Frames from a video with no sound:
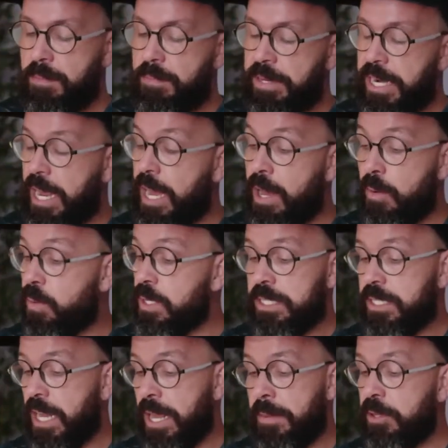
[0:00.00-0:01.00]
but I
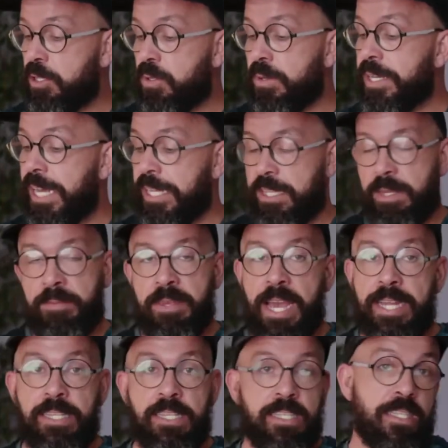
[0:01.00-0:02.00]
wasn't able to get them
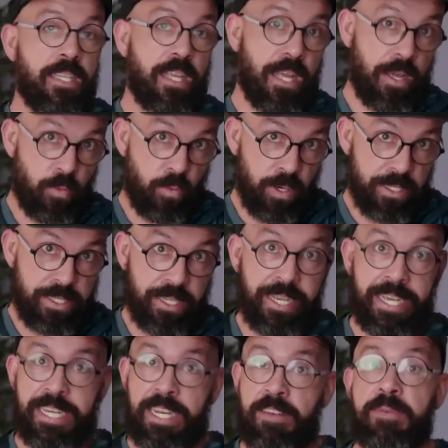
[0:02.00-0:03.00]
yet. And once
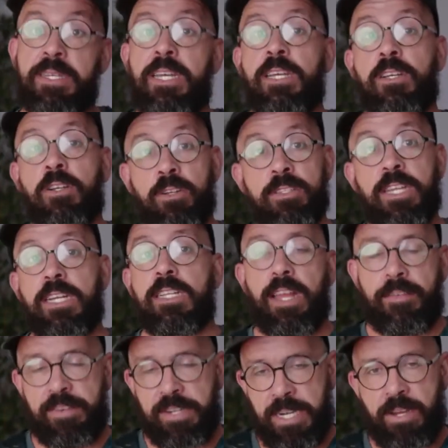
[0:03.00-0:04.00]
again, I've been in
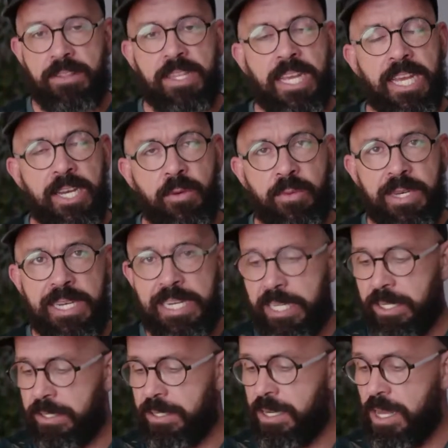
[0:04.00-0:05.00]
contact every now and then with
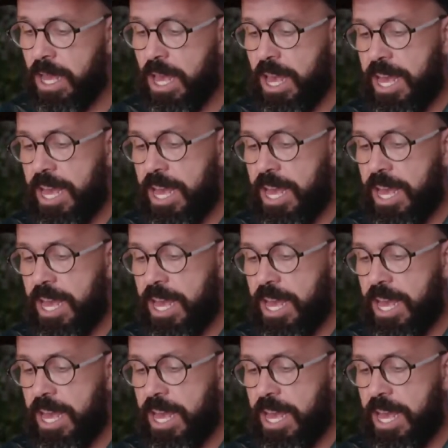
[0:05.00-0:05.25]
Leon.